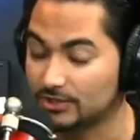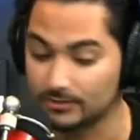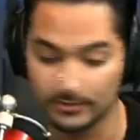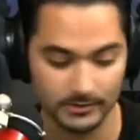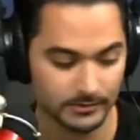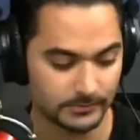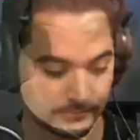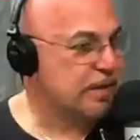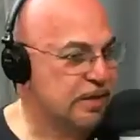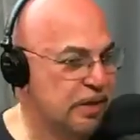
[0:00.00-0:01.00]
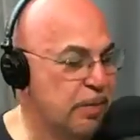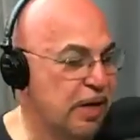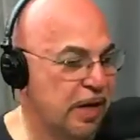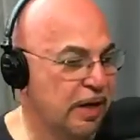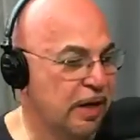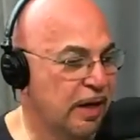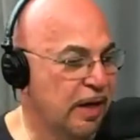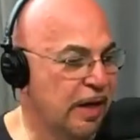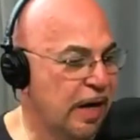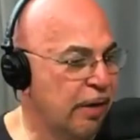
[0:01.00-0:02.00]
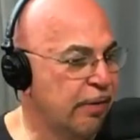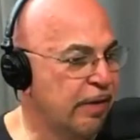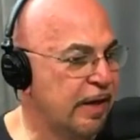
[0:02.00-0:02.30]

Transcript: Don't, don't, those things to me an hour